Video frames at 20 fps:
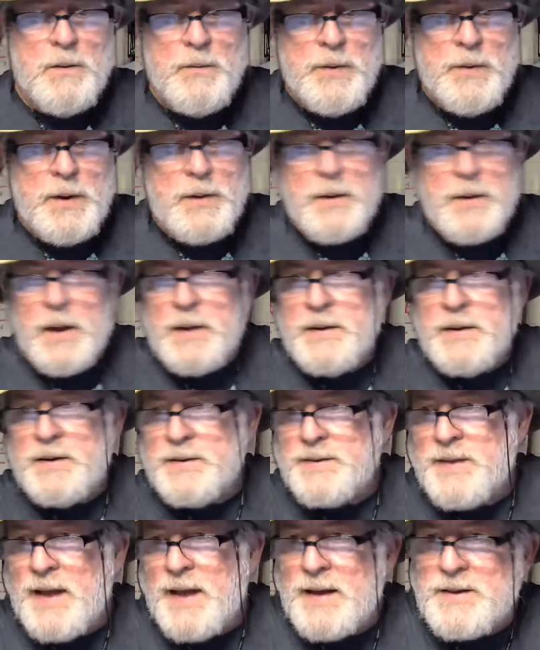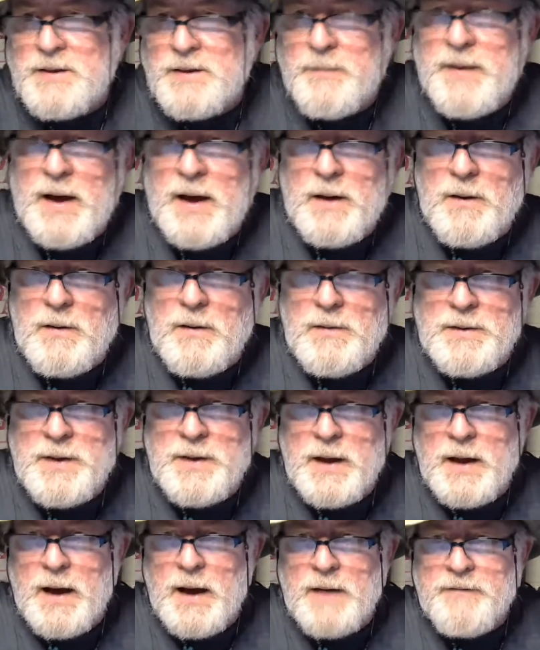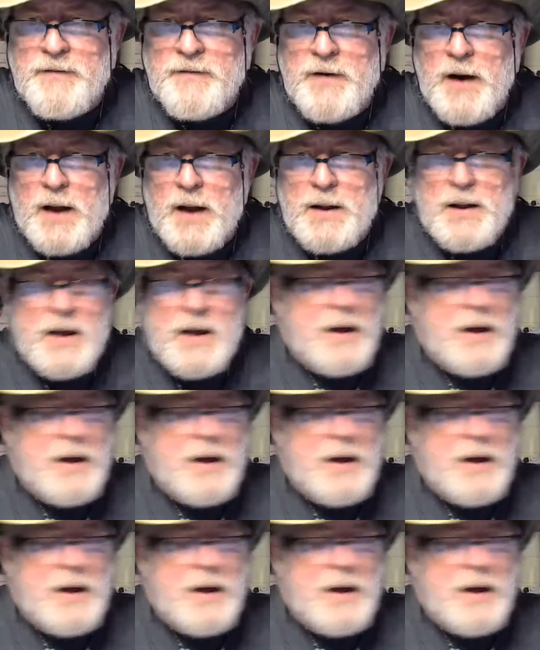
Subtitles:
Well, that's about the only thing I've got